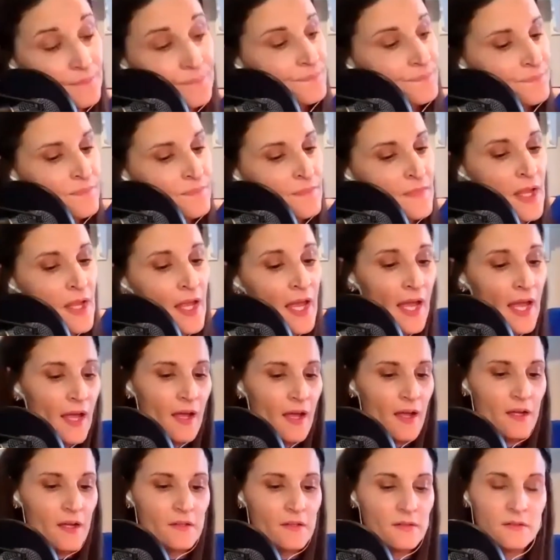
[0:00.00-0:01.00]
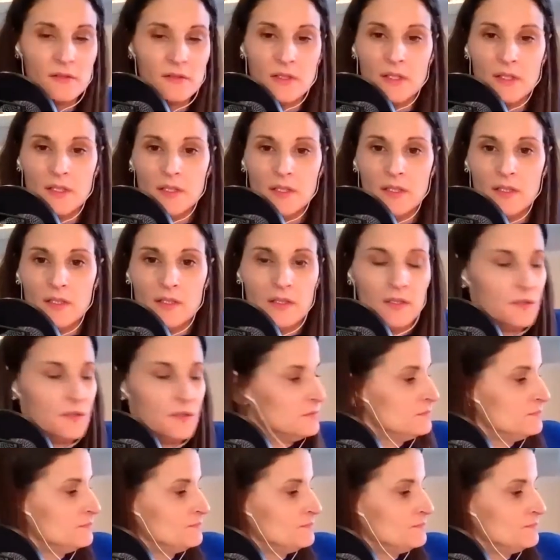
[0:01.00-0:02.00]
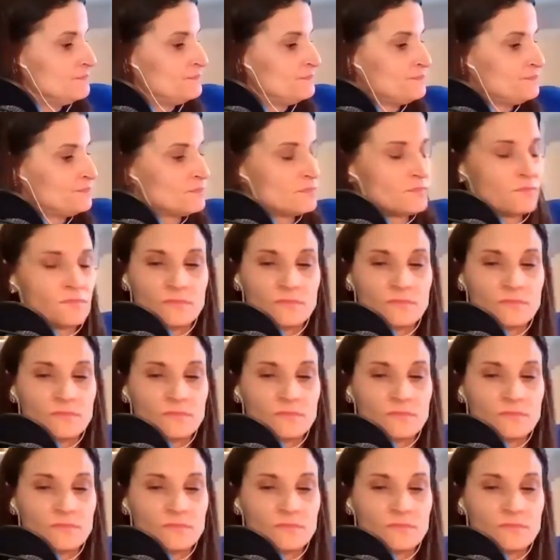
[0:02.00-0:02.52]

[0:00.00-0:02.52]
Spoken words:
Not pointing fingers or blaming